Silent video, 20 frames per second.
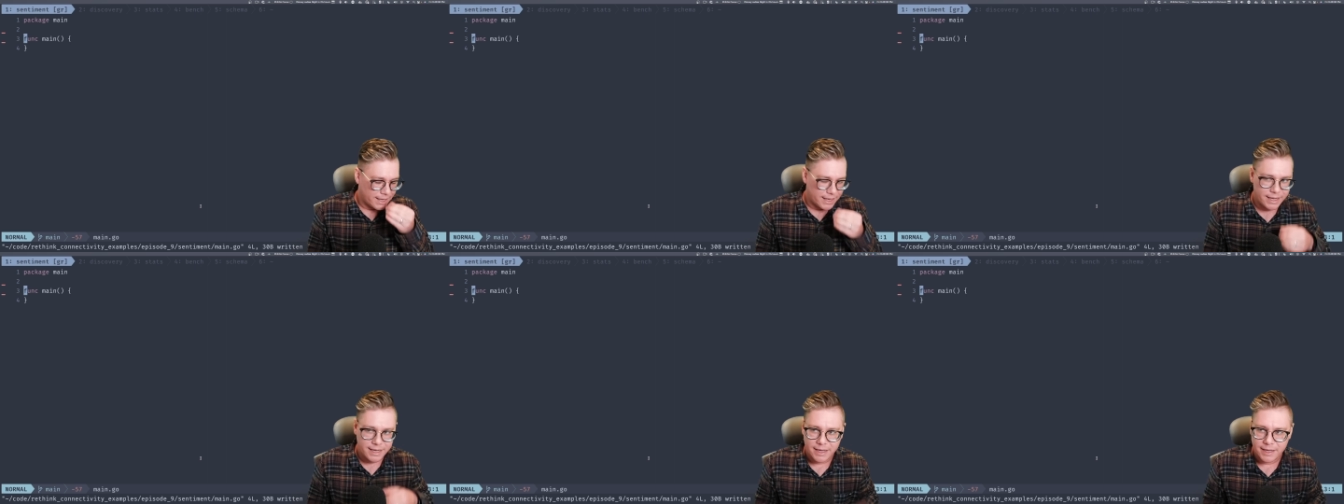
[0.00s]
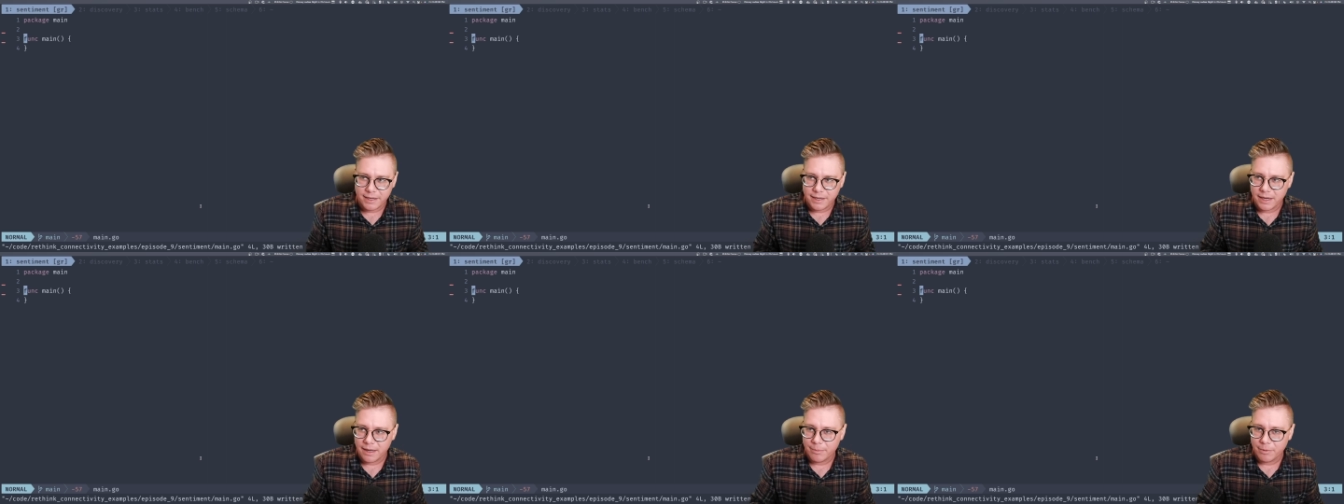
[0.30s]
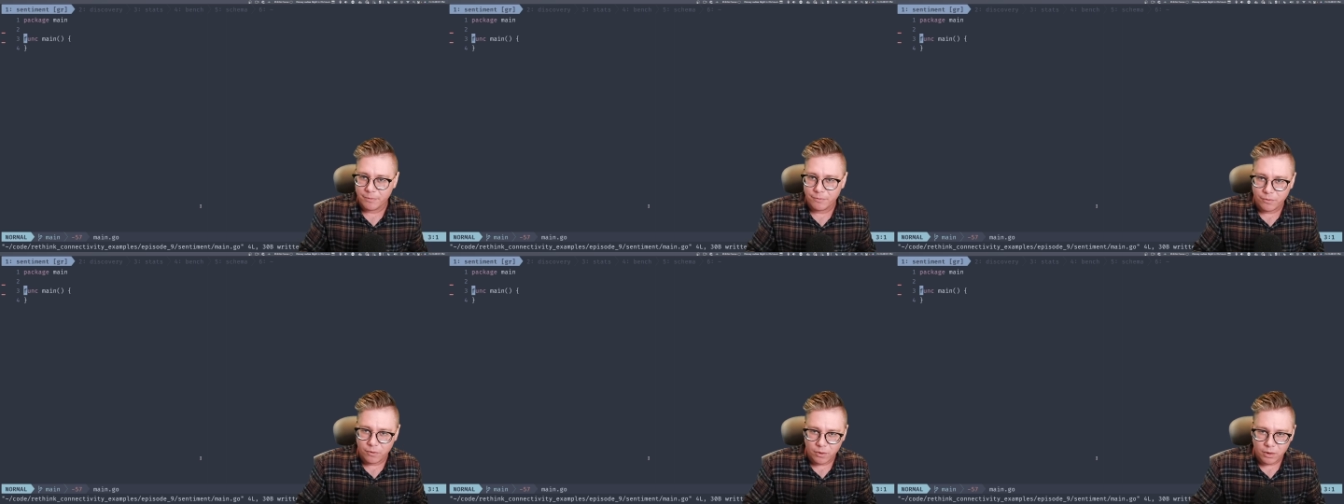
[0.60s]
And
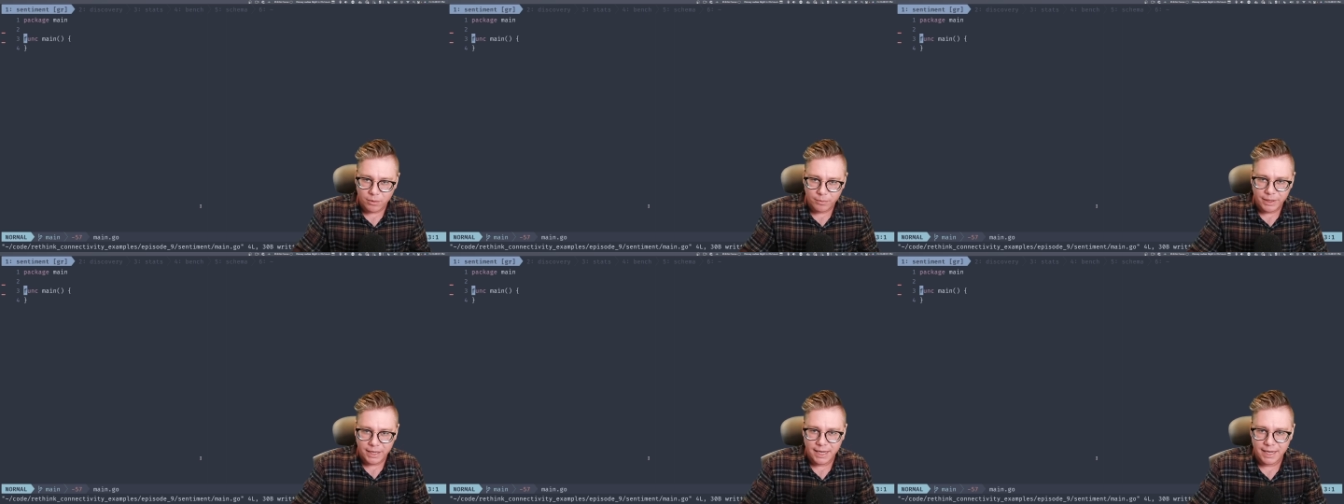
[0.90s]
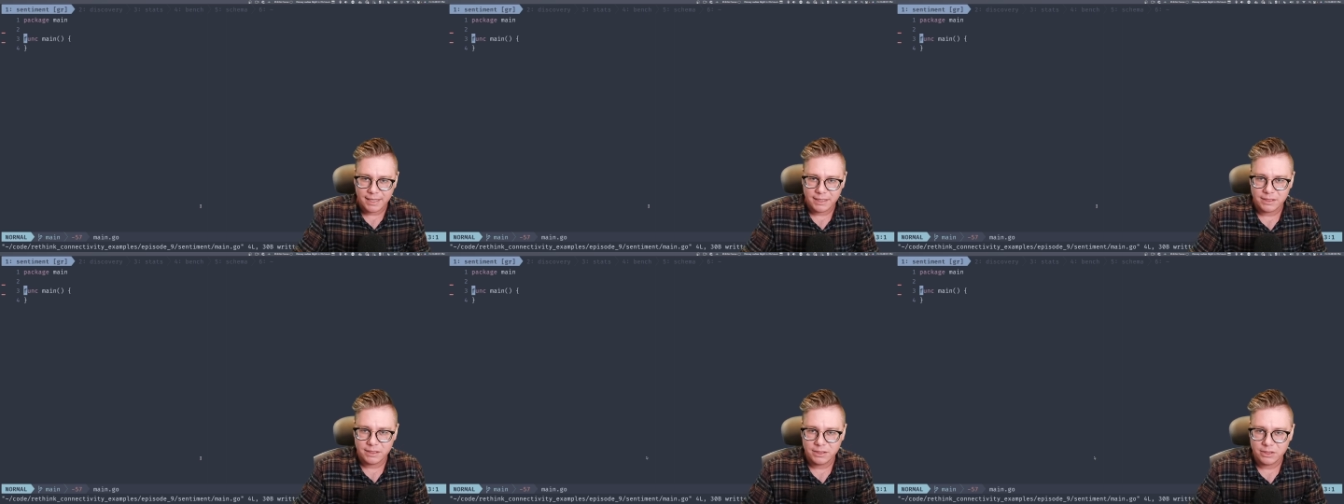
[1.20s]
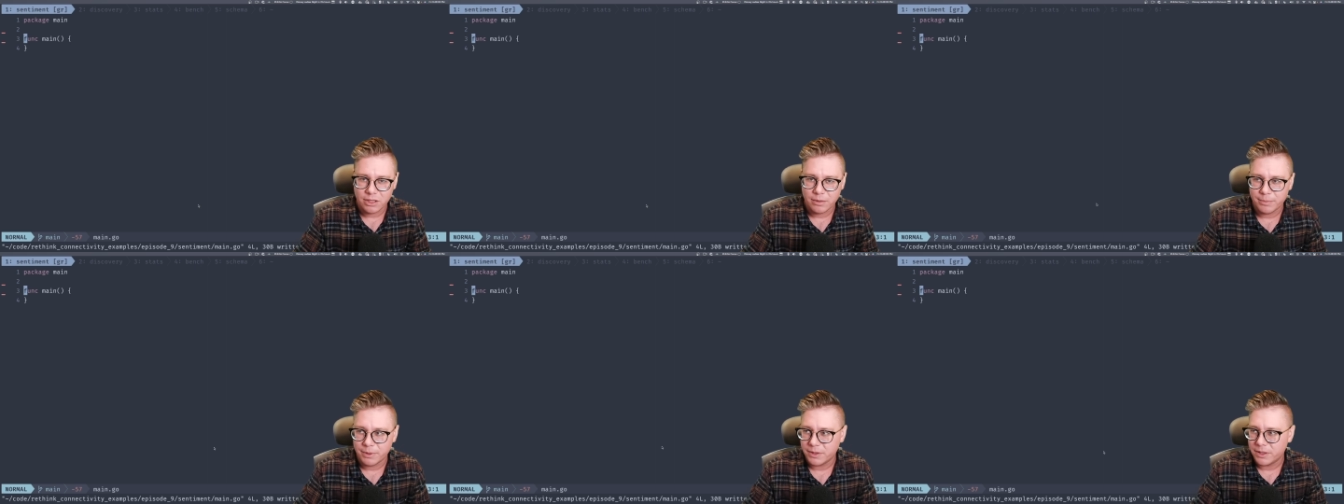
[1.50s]
before we actually
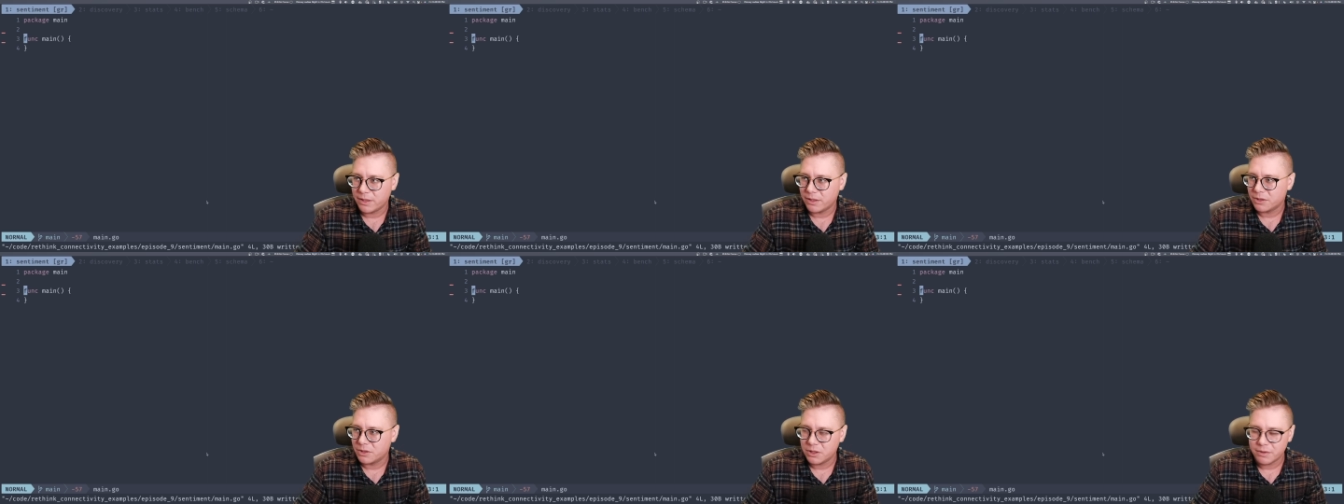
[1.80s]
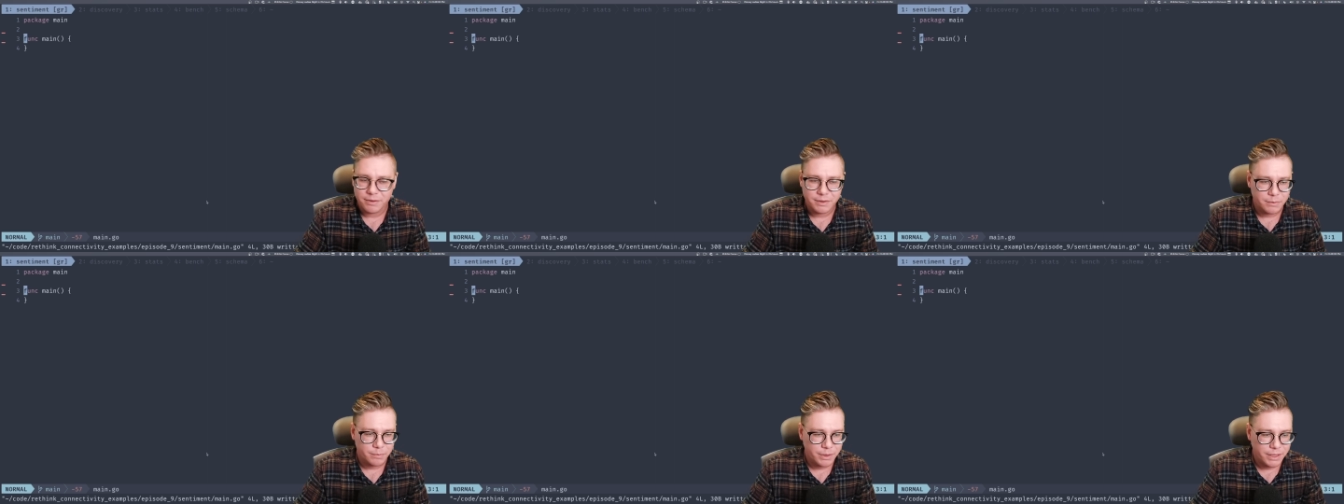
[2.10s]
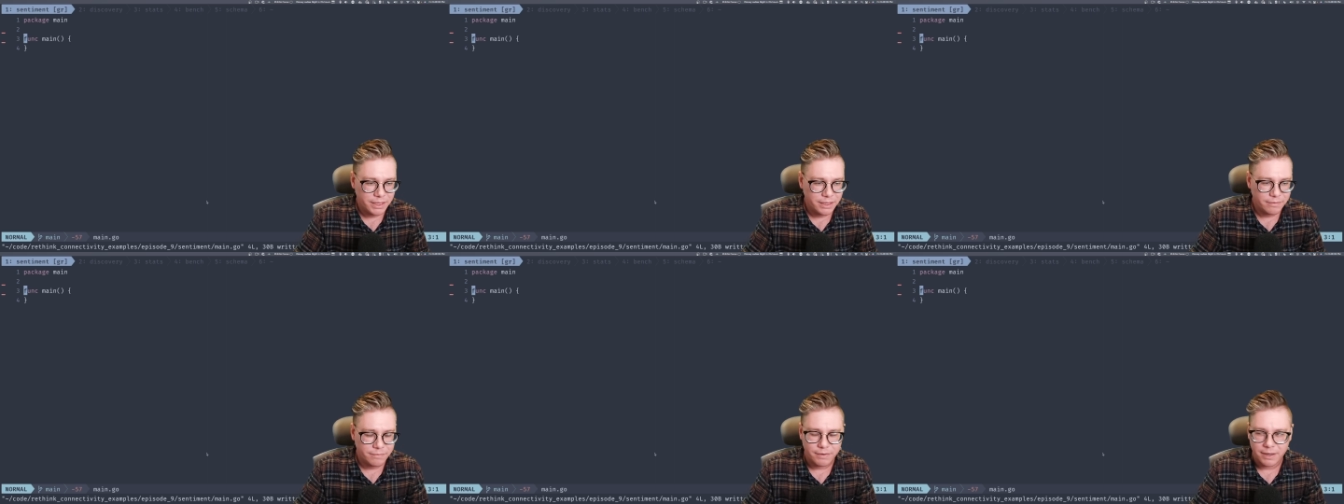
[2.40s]
start building our service, we
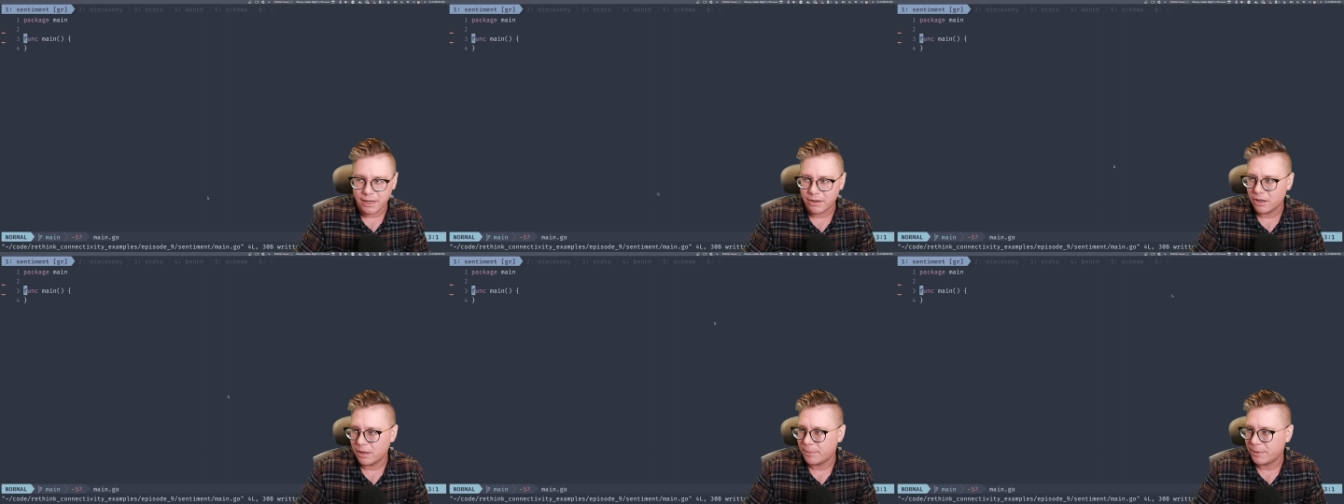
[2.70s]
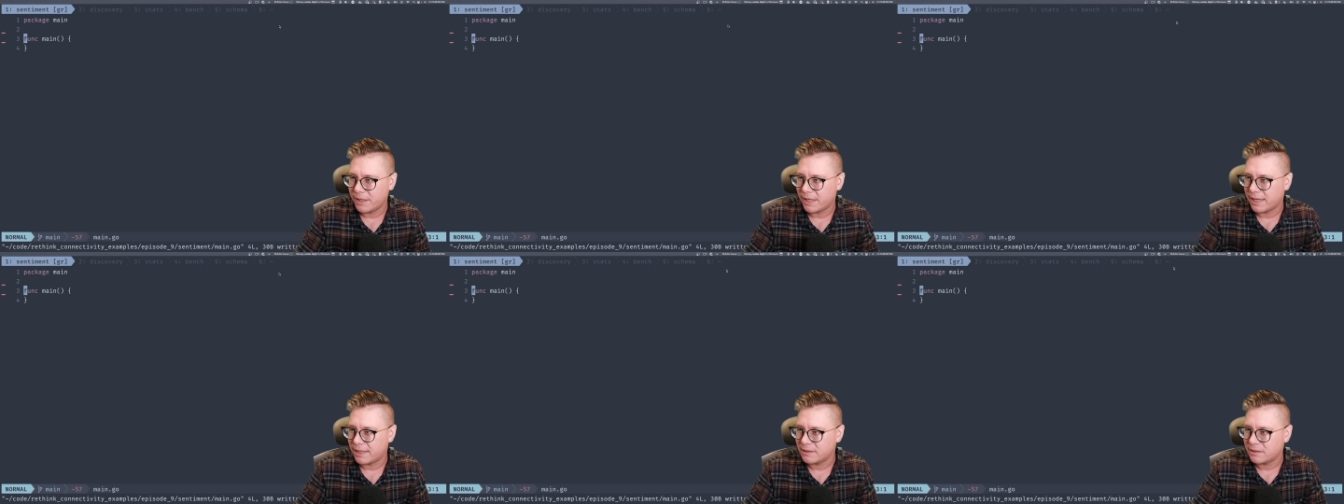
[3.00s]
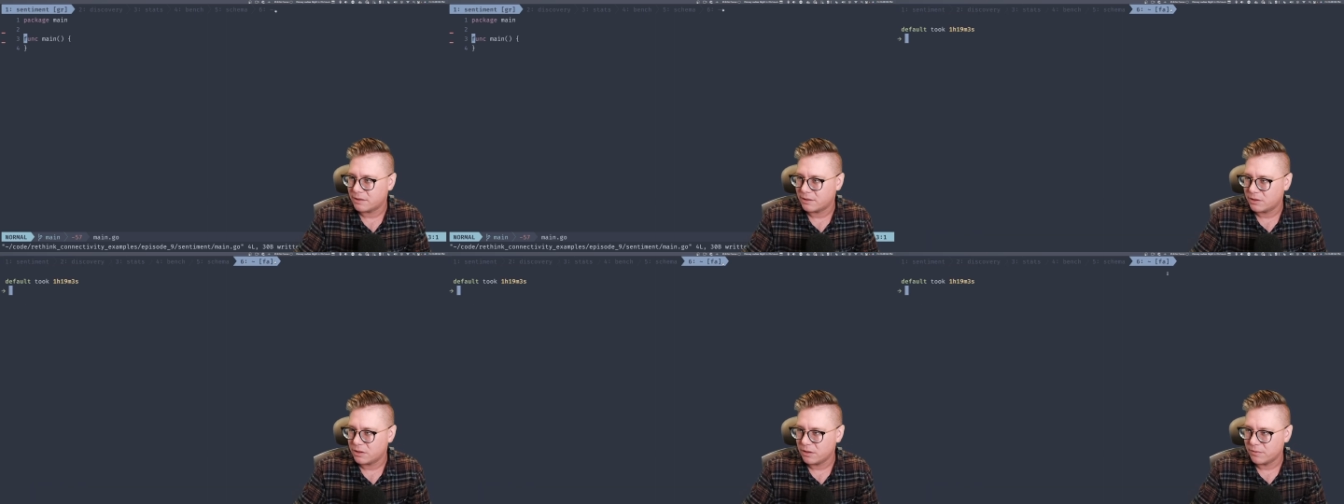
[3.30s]
need to fire up a
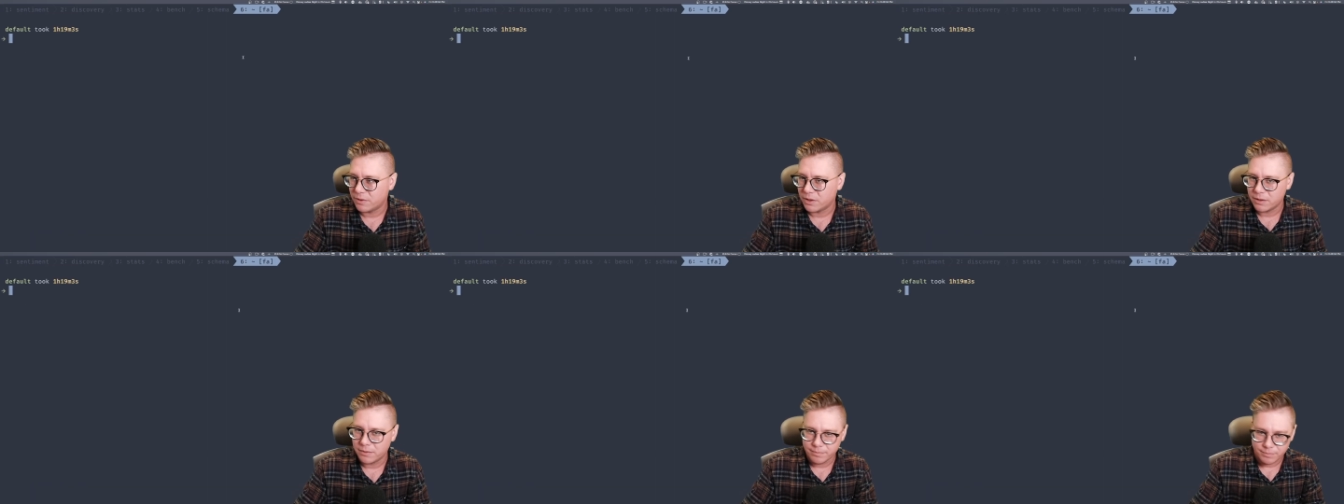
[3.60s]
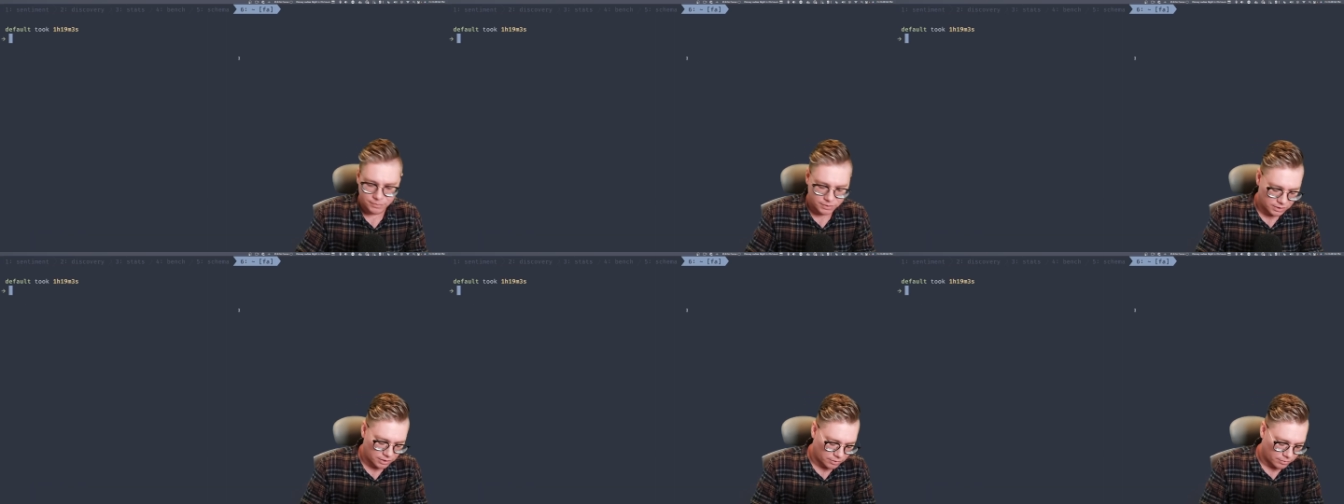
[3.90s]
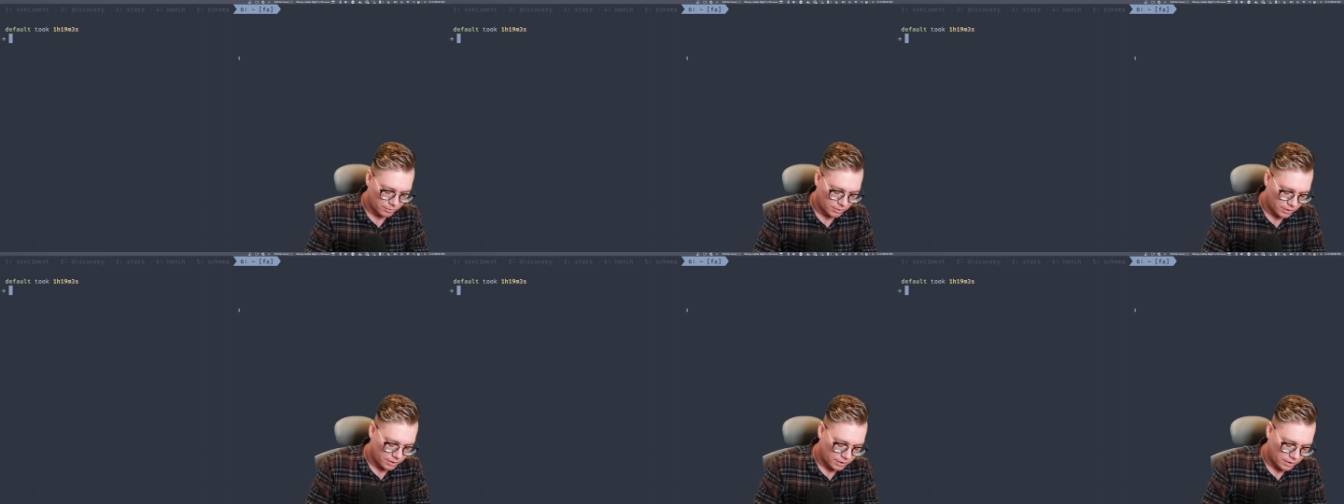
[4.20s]
NATS server.
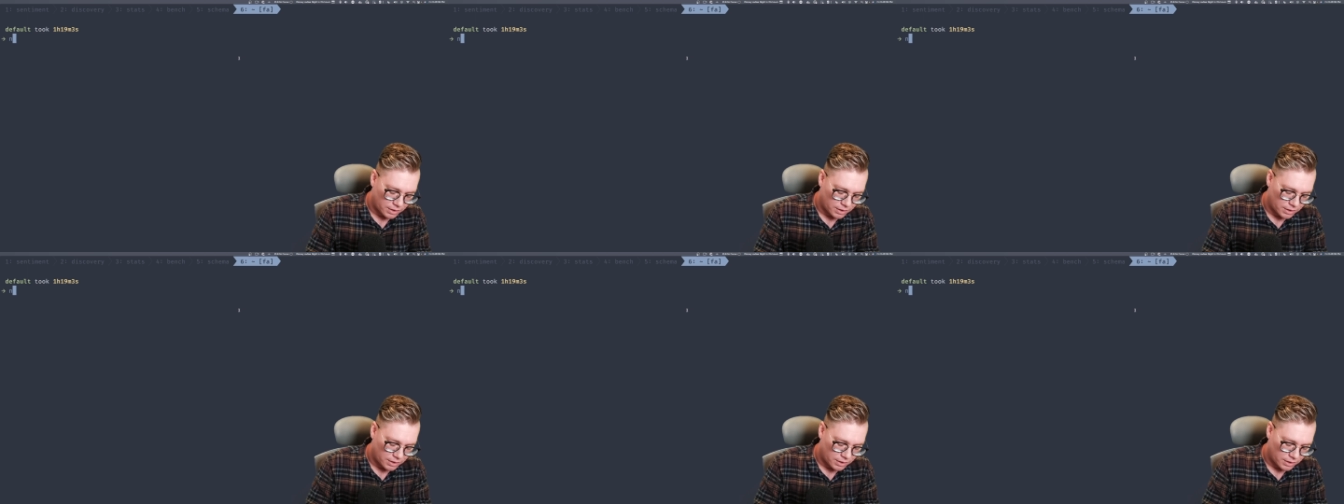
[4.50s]
So